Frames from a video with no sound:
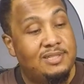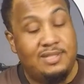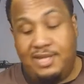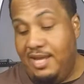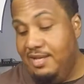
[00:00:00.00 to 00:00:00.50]

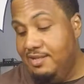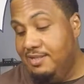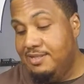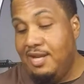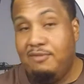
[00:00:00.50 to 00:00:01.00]
gate
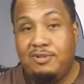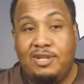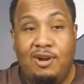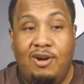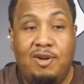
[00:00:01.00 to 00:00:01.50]
is not really
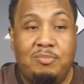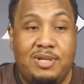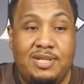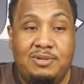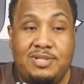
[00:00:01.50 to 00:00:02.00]
hard, but
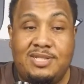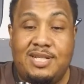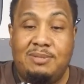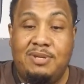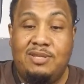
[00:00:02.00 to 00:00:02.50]
you know, it just takes
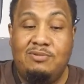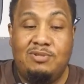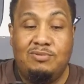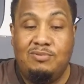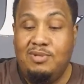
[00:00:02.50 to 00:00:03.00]
some getting used to.